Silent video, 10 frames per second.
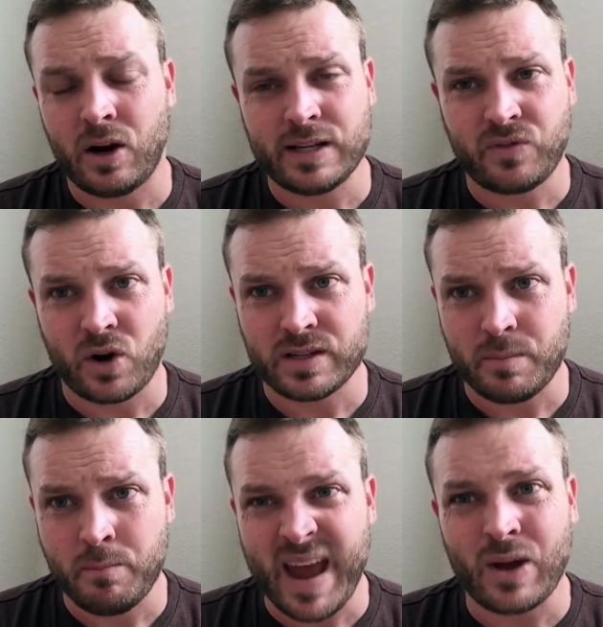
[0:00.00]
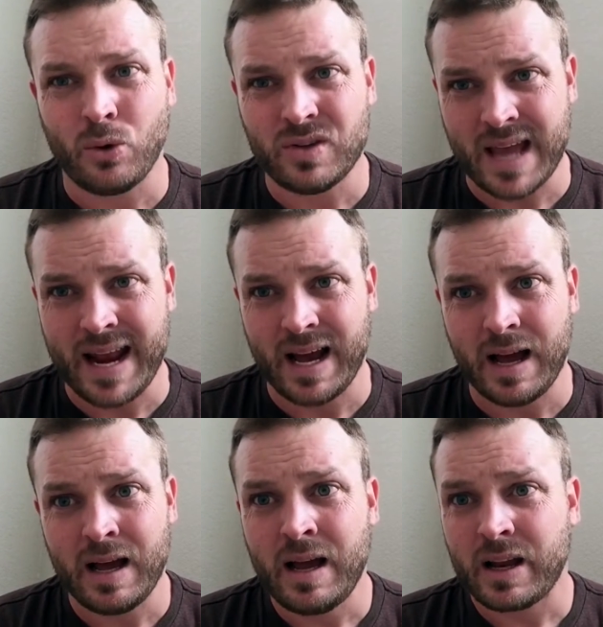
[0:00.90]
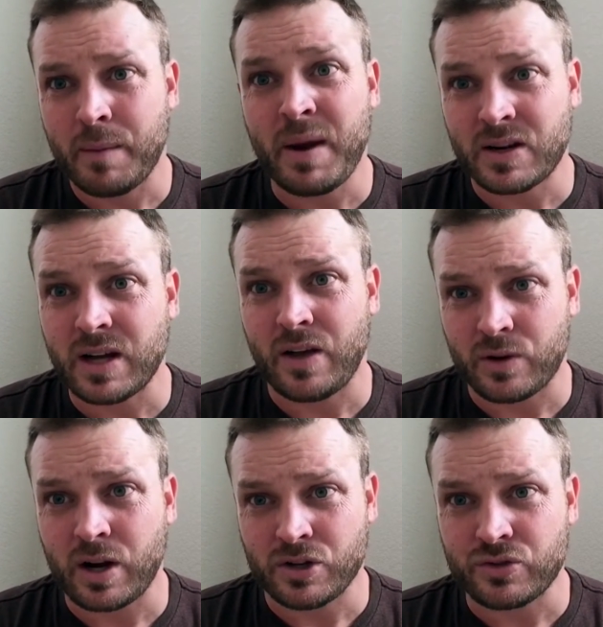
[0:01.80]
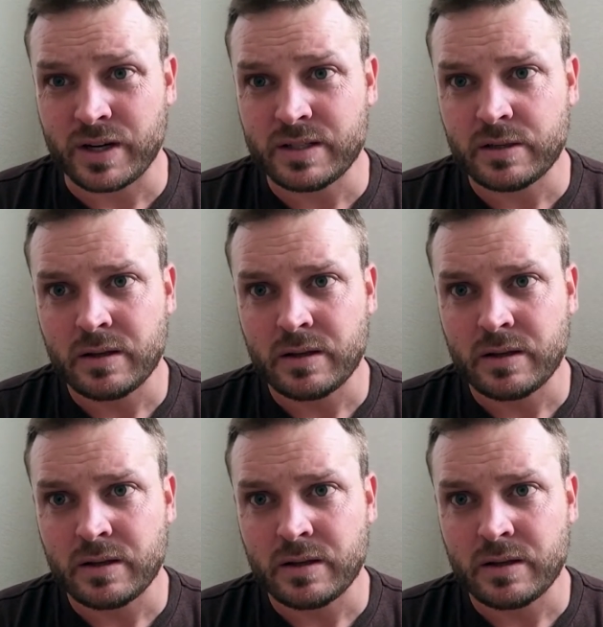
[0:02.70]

as far as medical data compared to other countries?